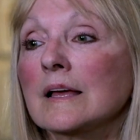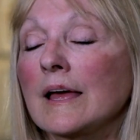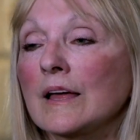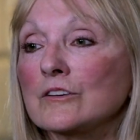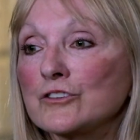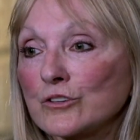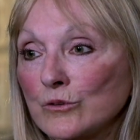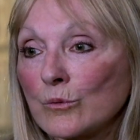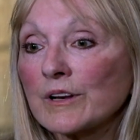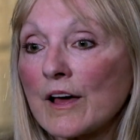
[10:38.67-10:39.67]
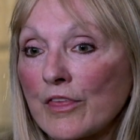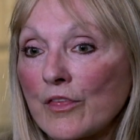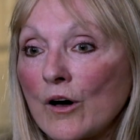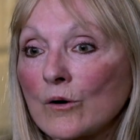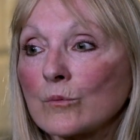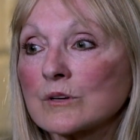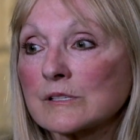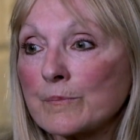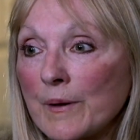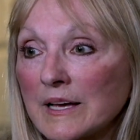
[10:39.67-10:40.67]
and do what I thought
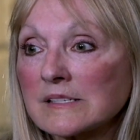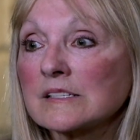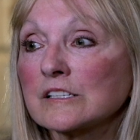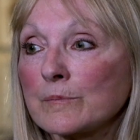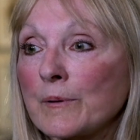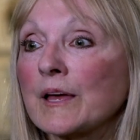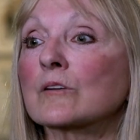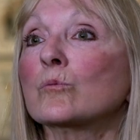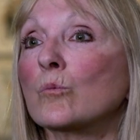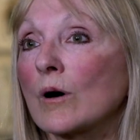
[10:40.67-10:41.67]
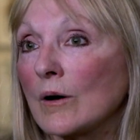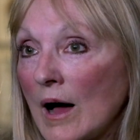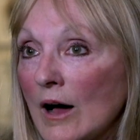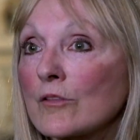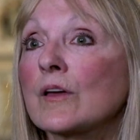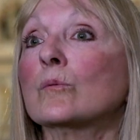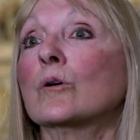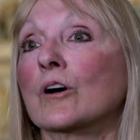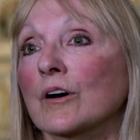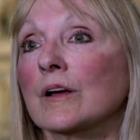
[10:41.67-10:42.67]
was best to depict what how they
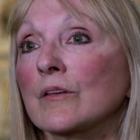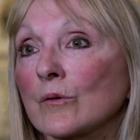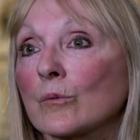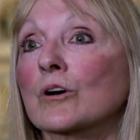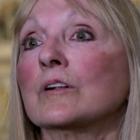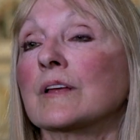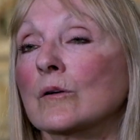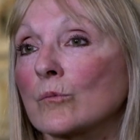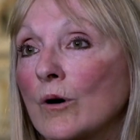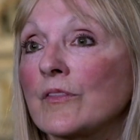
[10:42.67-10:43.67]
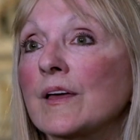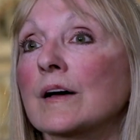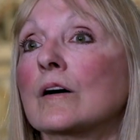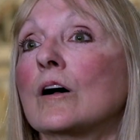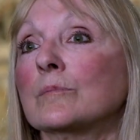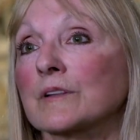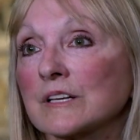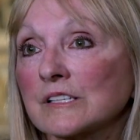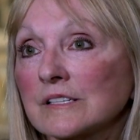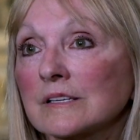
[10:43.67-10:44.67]
were in the world and what they
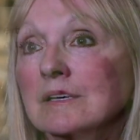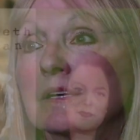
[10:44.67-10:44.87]
accomplished.